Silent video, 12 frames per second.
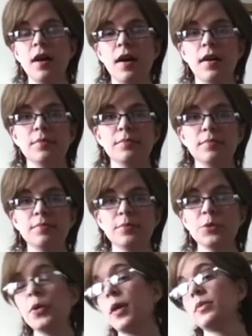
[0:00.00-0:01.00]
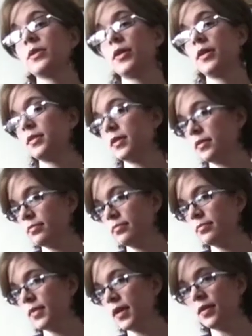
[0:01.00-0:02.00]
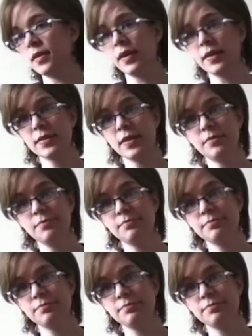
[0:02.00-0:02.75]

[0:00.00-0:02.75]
Um, so that was a great scene, and I liked it.